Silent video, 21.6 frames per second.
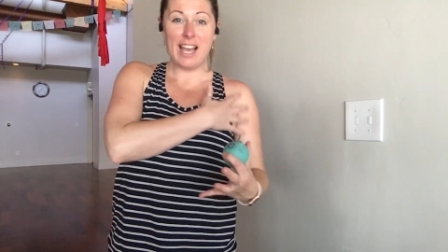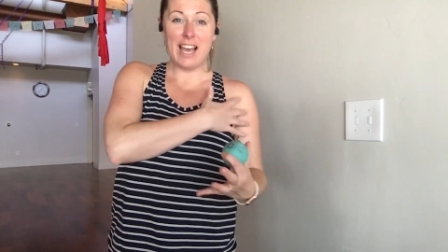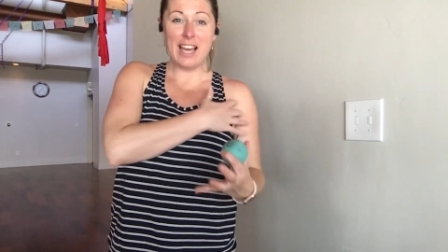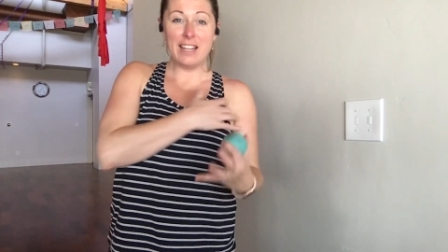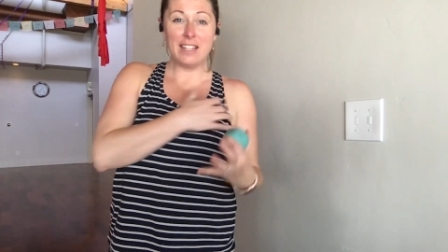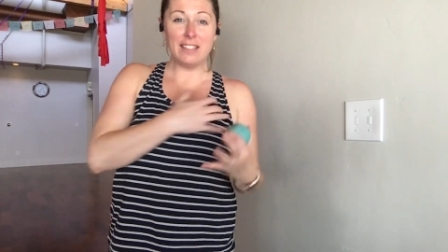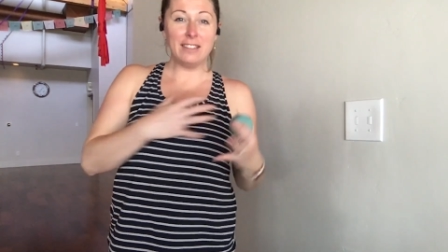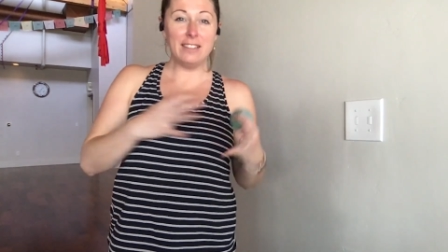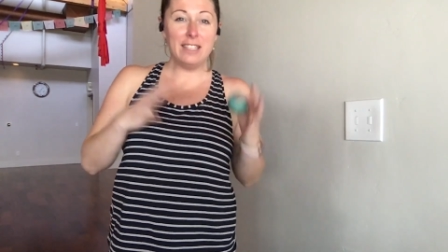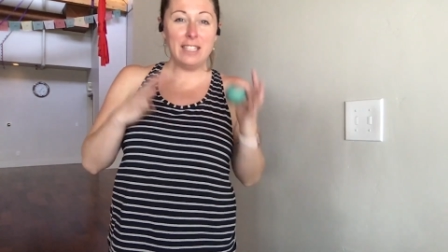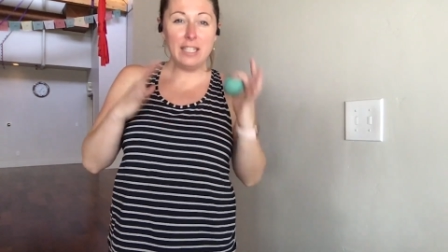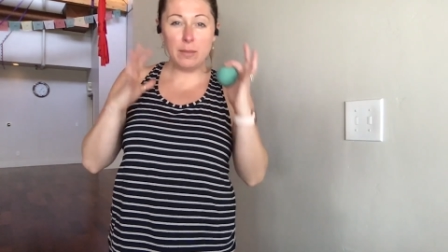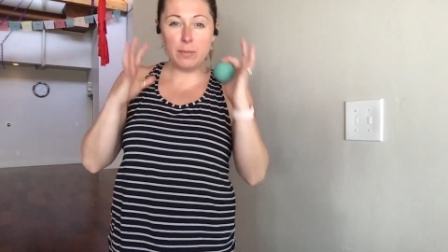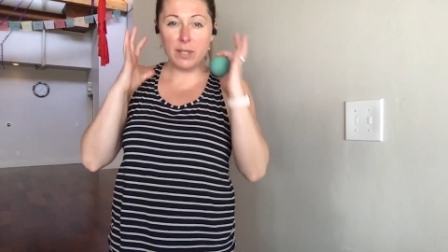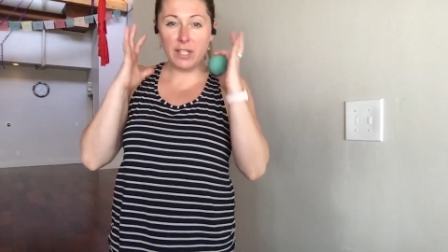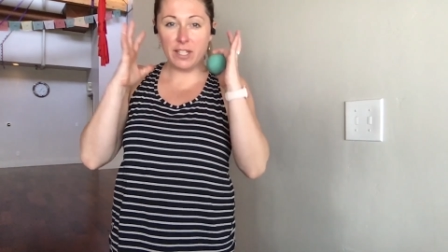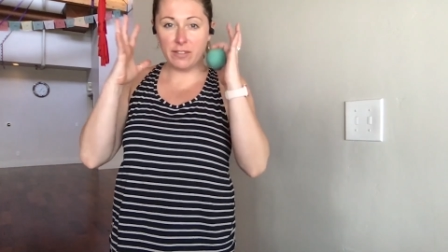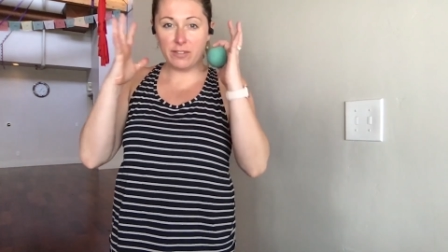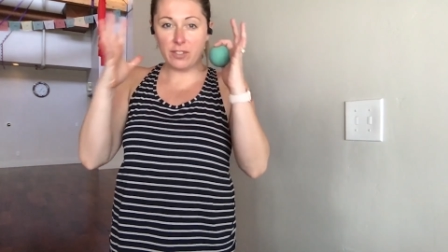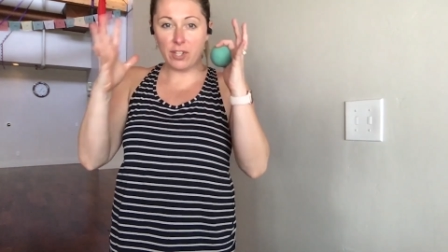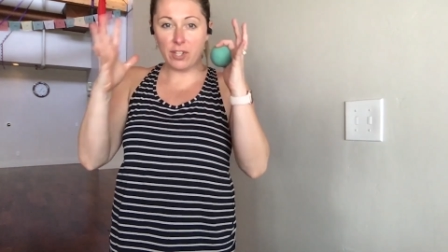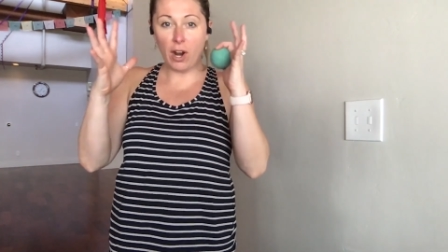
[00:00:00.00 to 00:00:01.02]
and a little
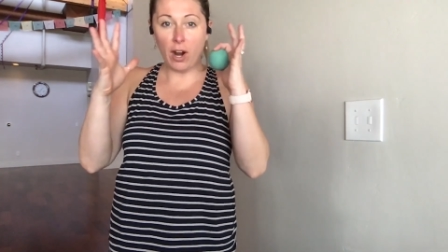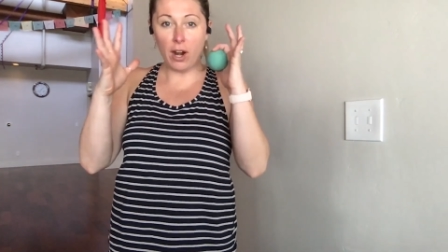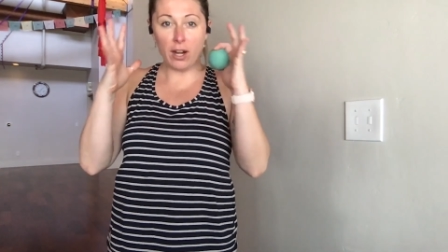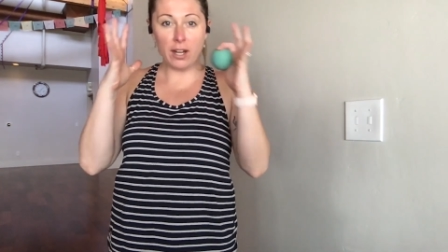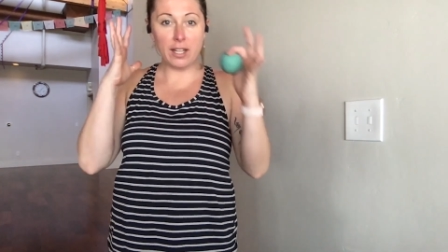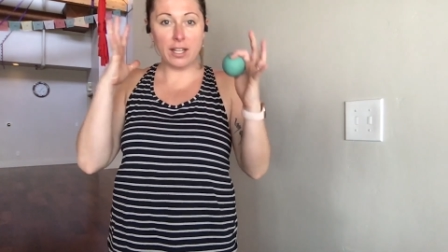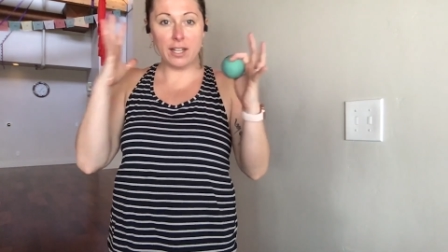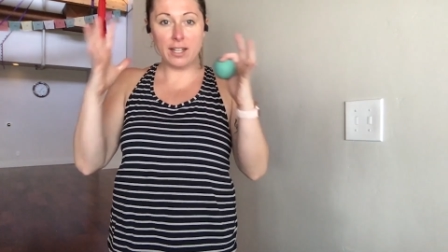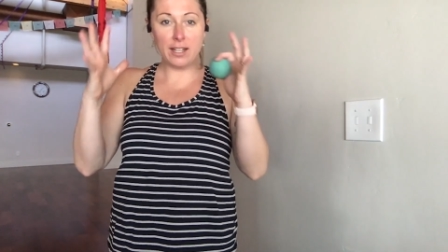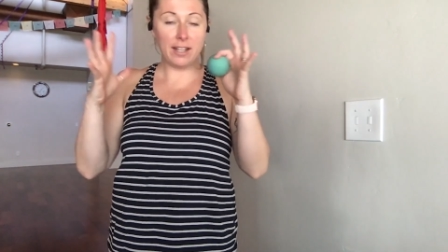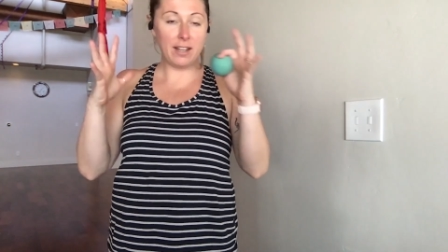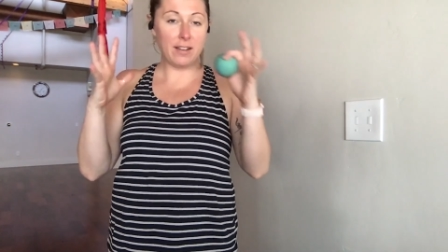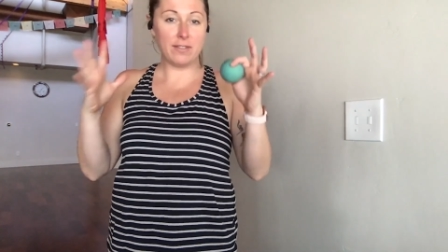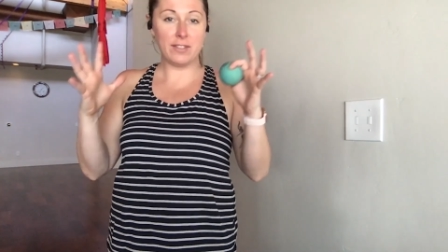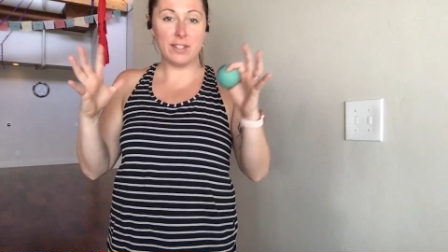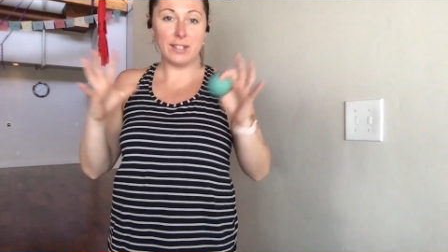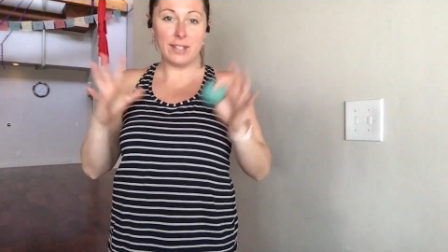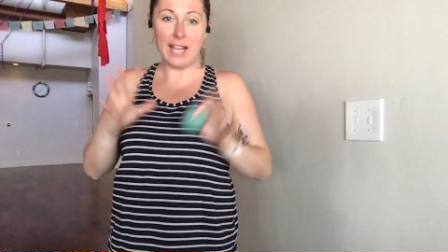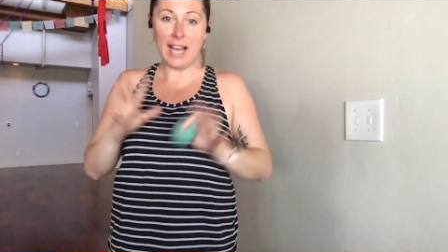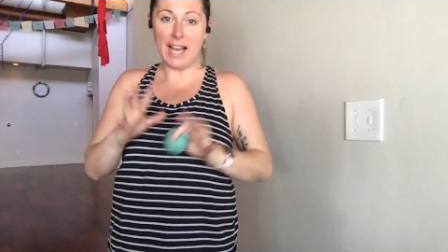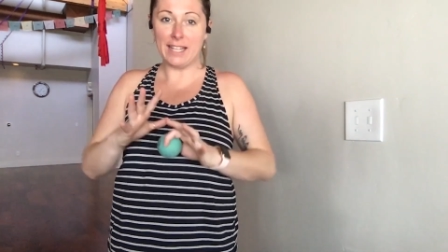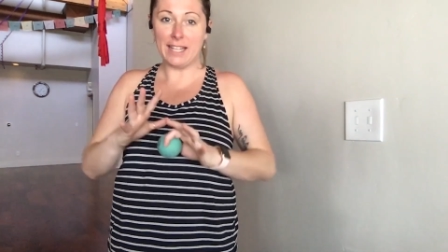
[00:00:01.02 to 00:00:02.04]
bit of targeting of
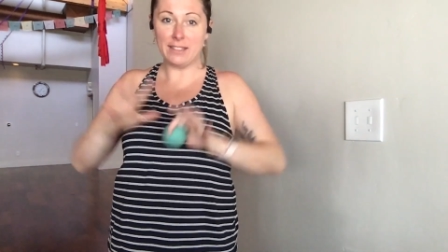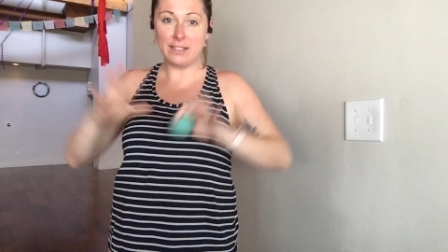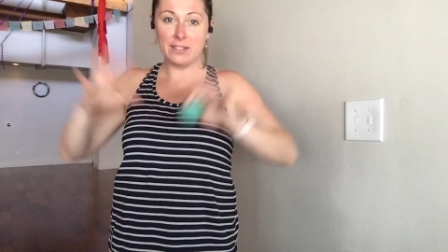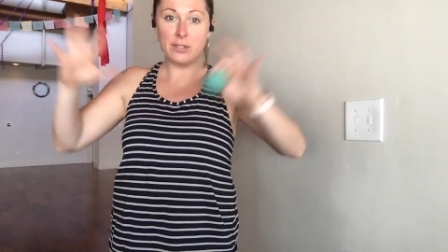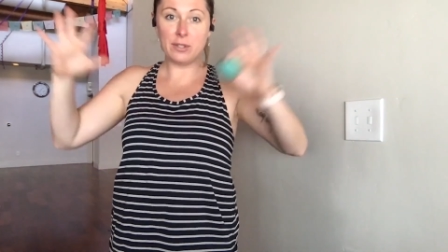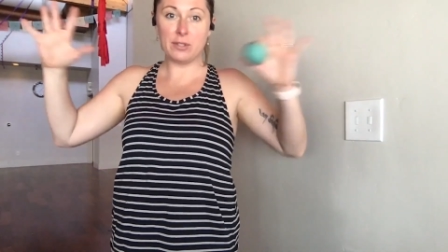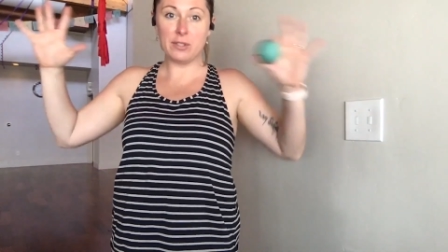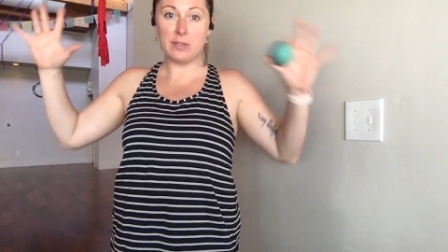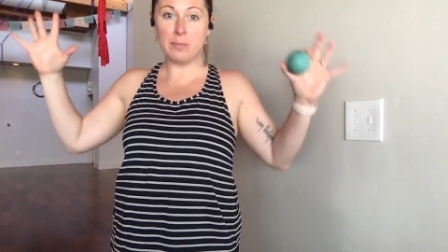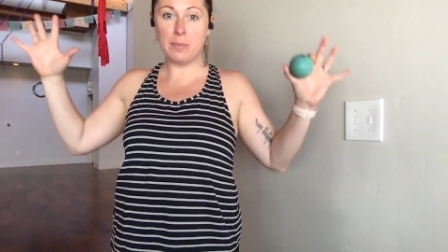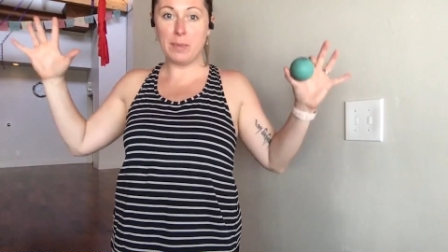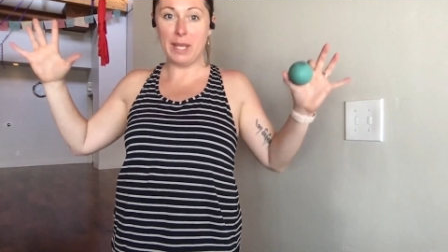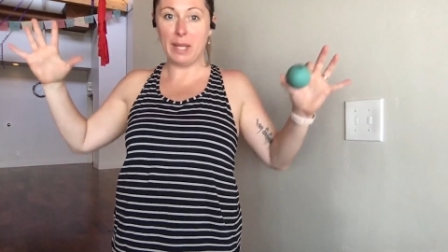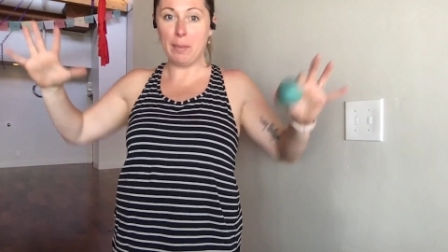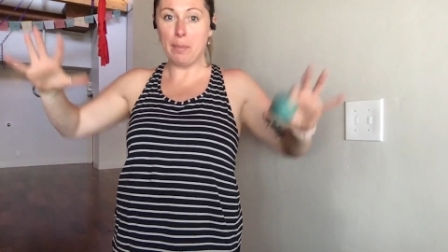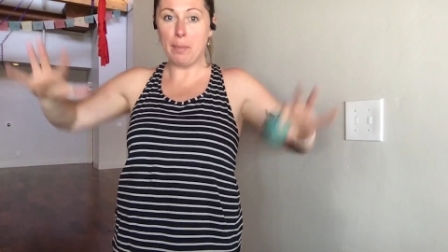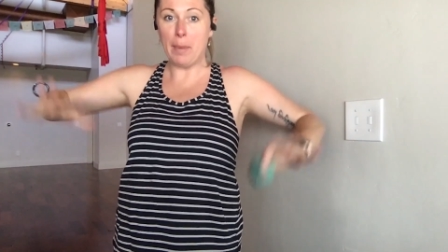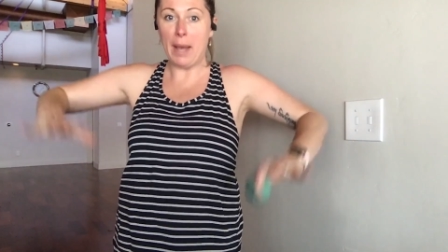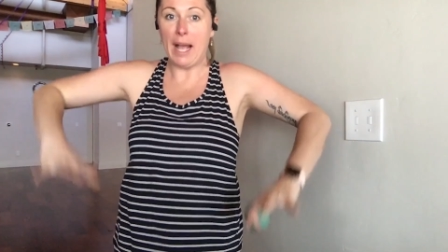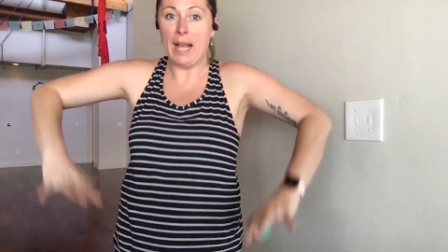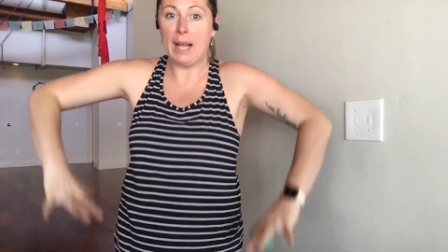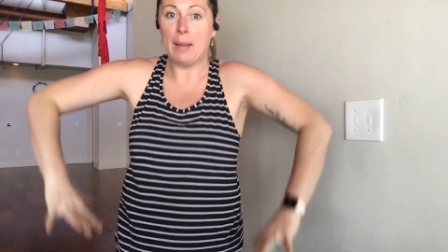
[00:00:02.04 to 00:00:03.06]
the lats, those
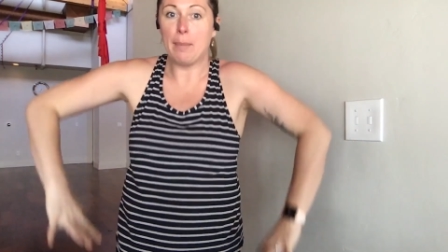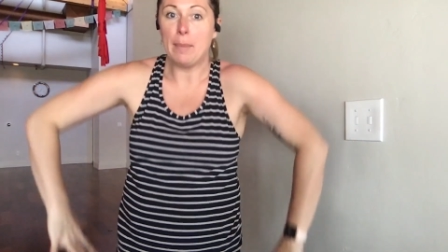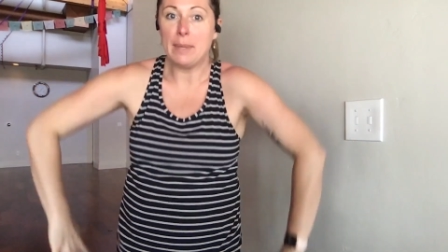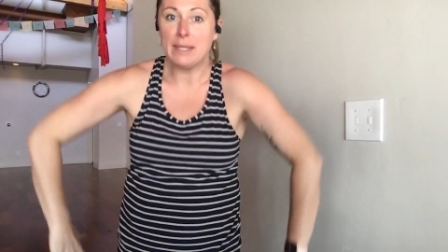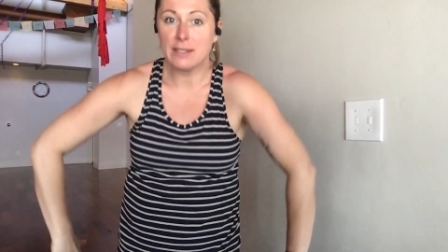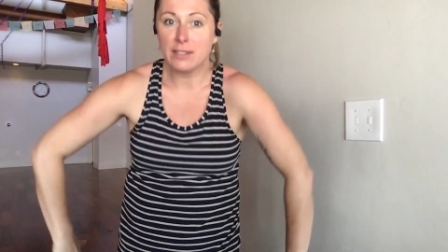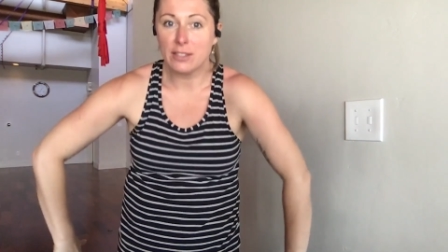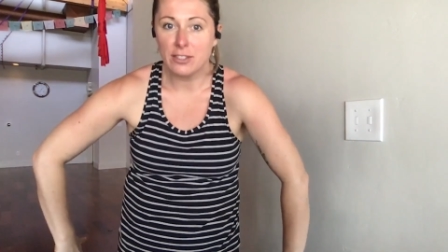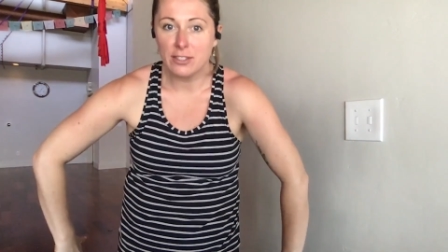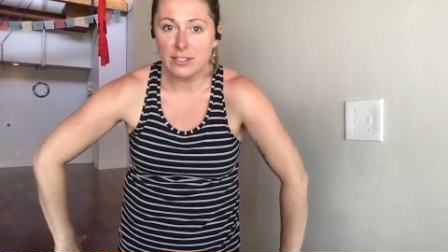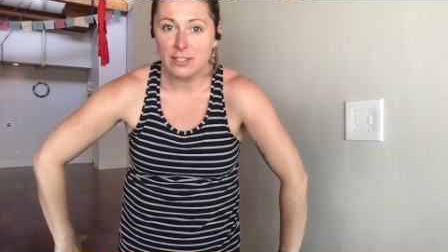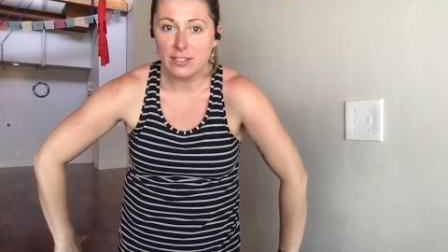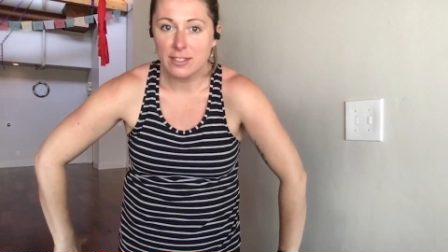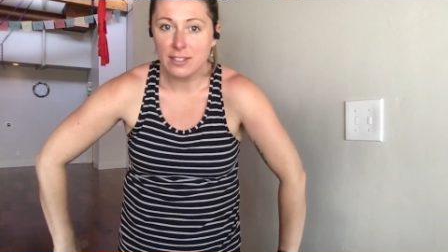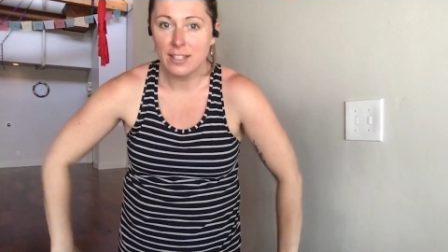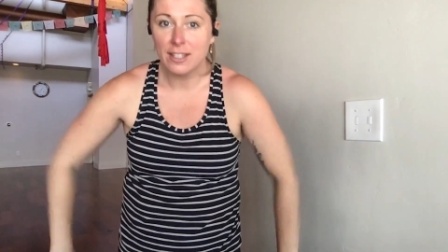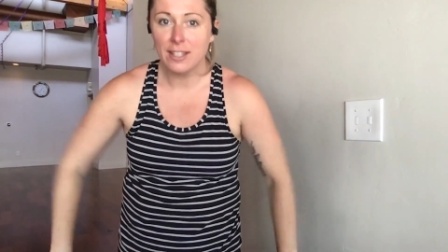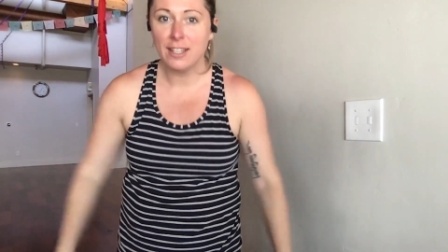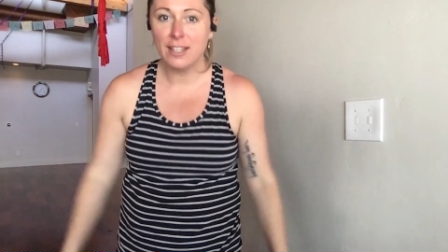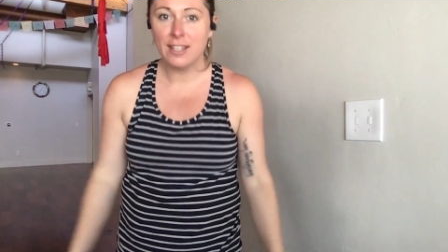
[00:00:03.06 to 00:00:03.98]
big back muscles